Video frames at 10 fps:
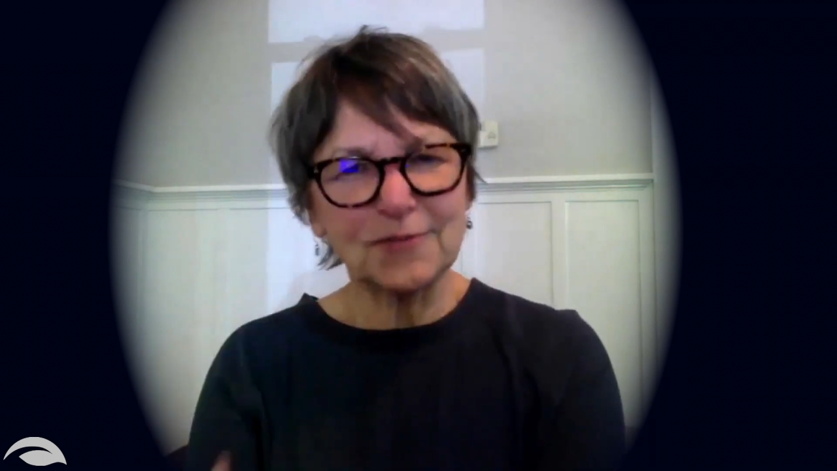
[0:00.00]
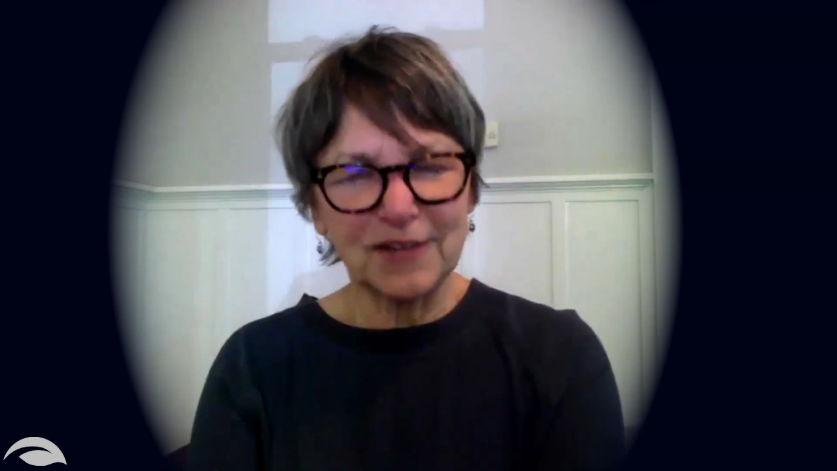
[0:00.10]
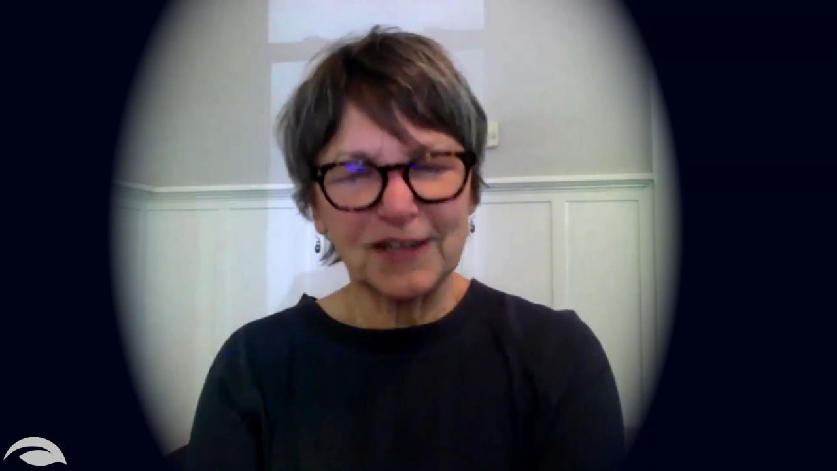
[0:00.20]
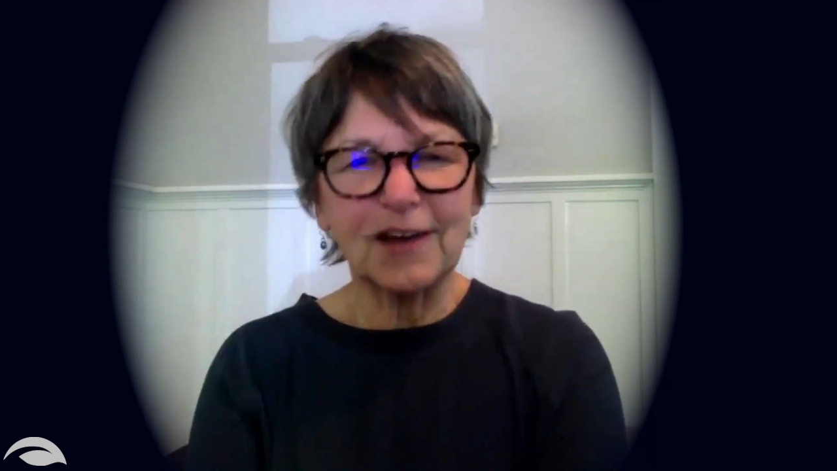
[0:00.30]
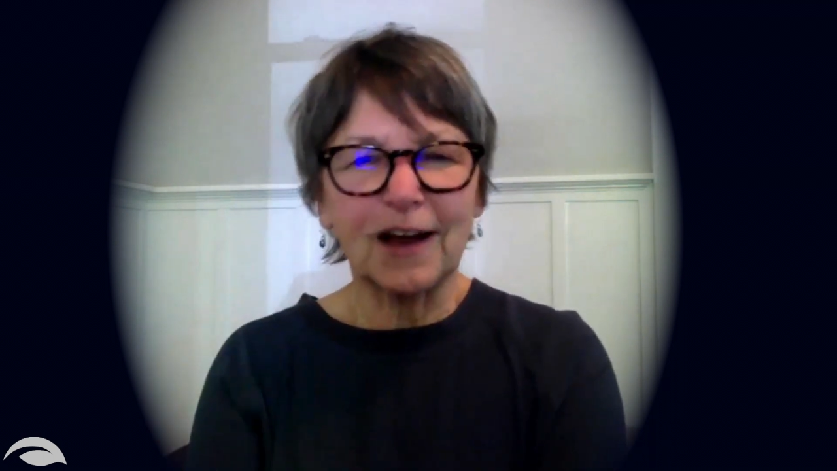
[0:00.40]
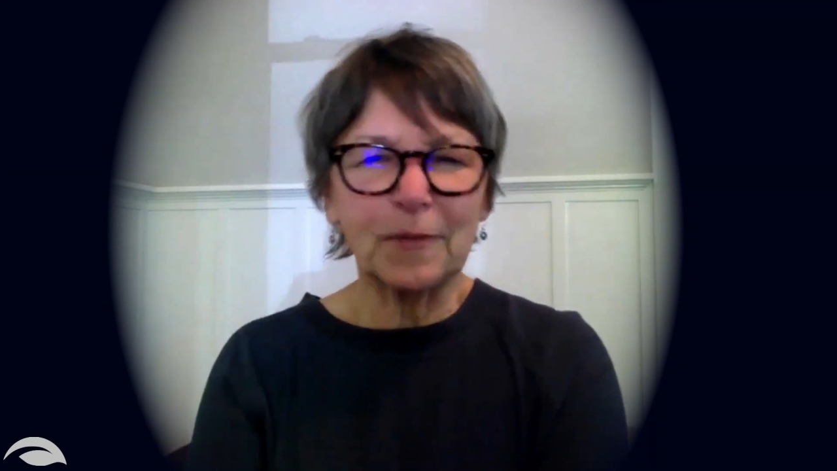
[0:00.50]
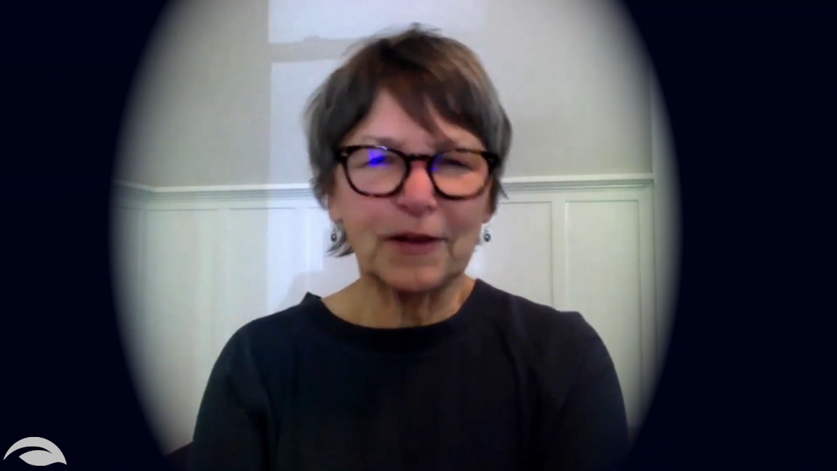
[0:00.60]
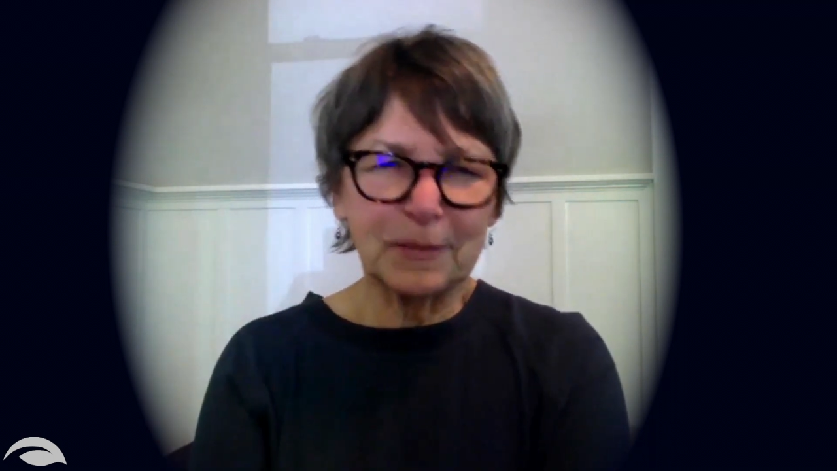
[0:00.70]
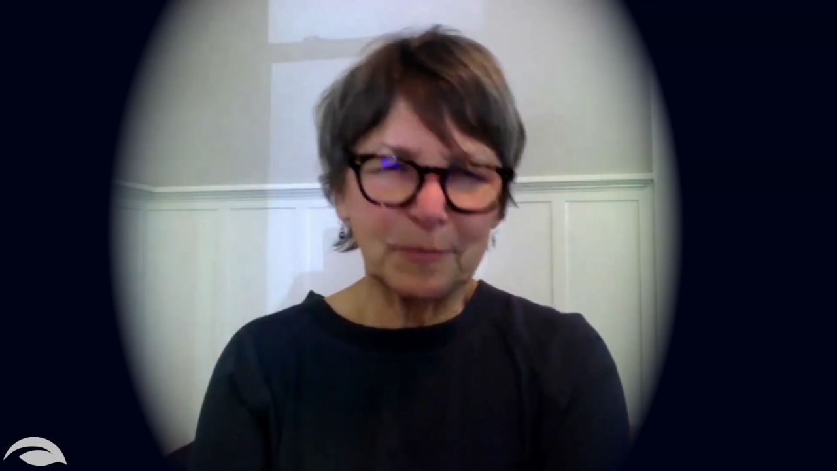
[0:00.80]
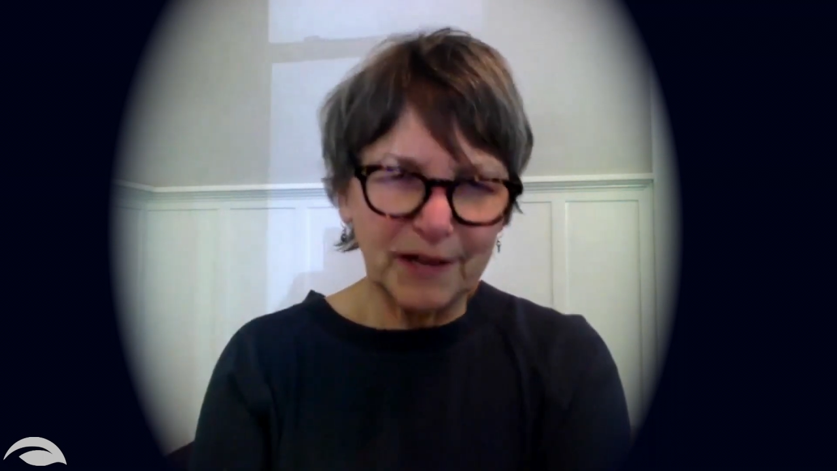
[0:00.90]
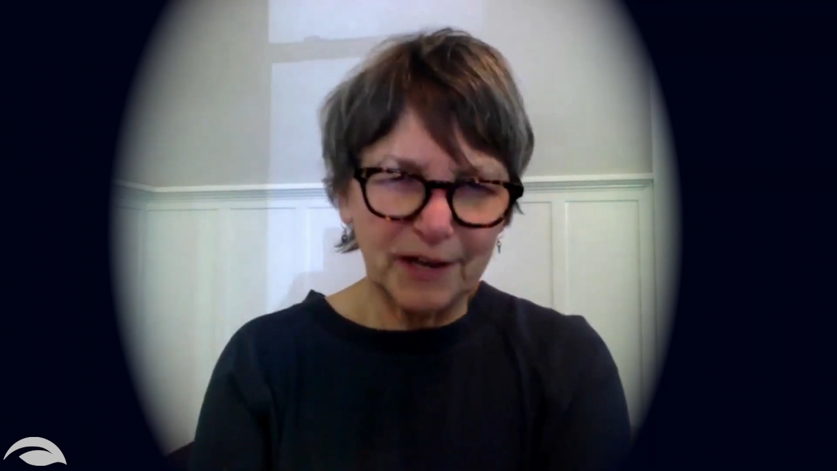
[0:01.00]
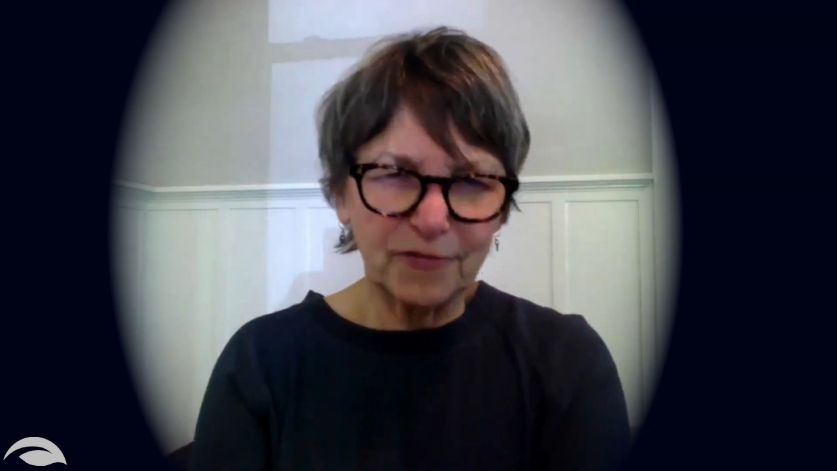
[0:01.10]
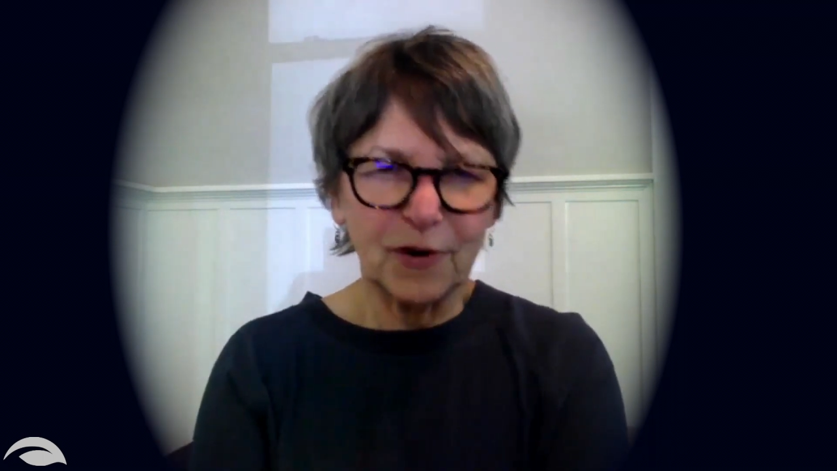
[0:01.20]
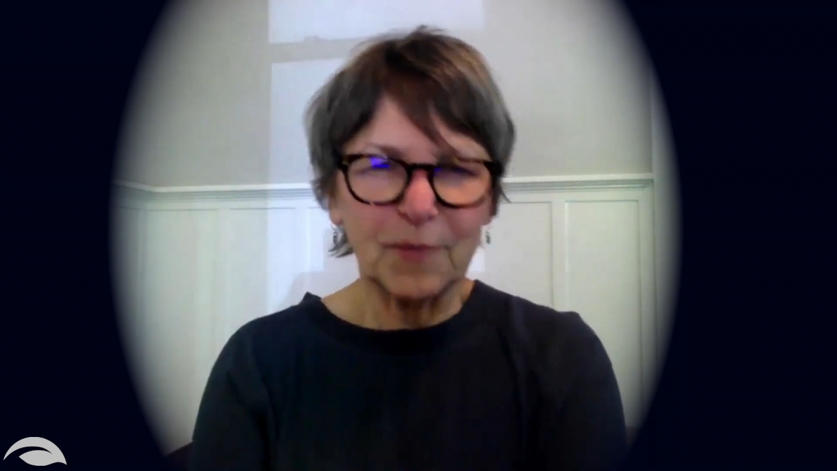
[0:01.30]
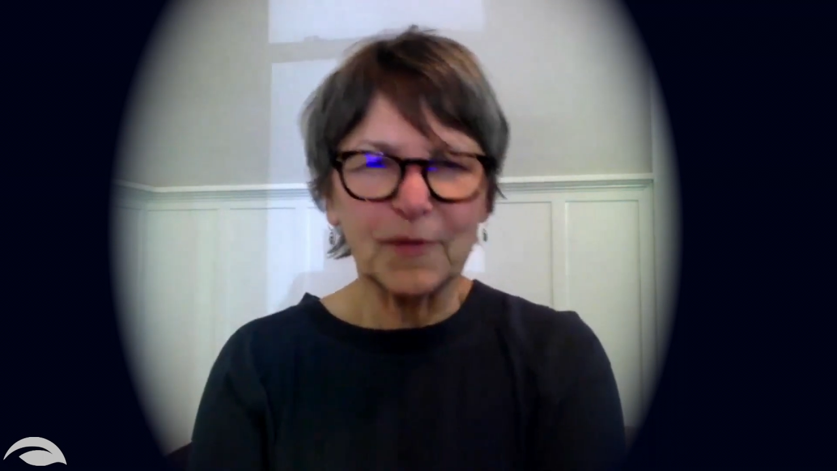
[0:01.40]
where they talk about the
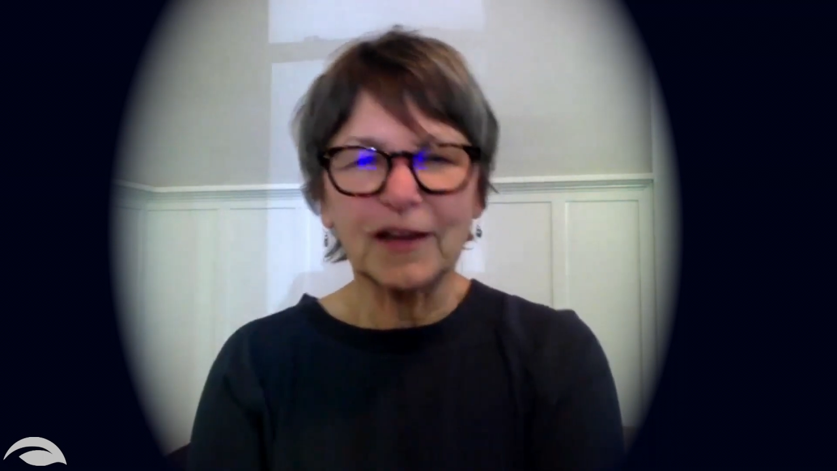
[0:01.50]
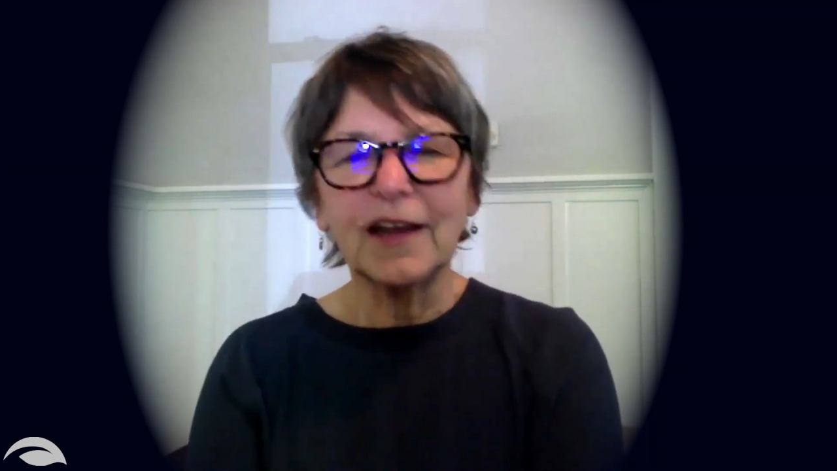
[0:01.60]
platform